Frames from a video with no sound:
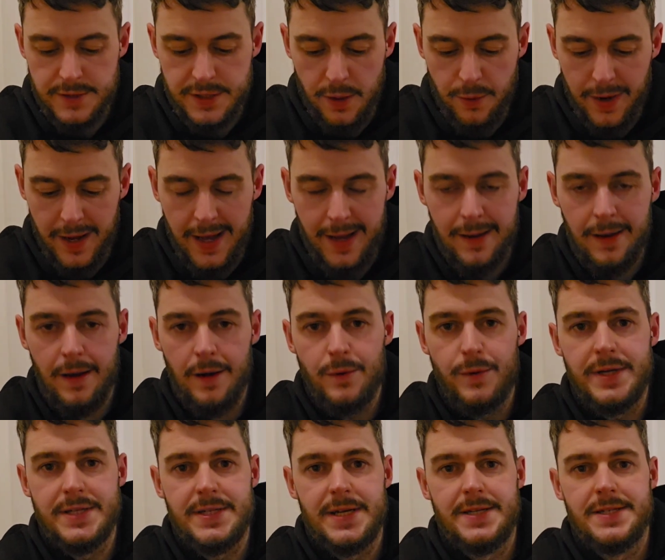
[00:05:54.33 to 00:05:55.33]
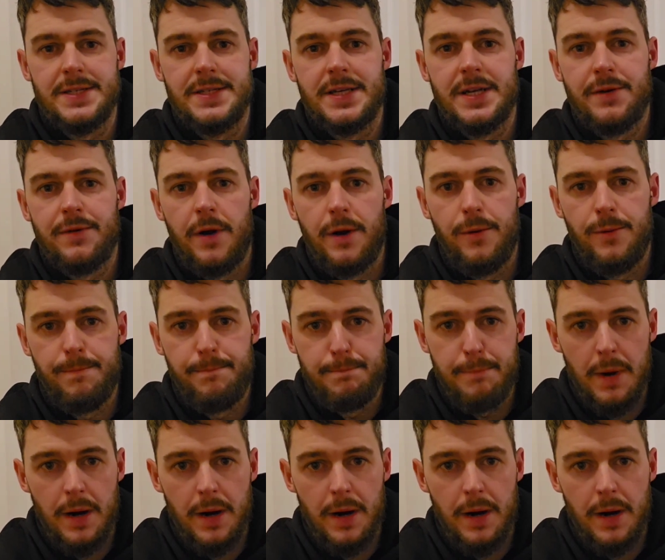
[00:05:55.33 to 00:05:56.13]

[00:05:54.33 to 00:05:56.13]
So echo is at 0,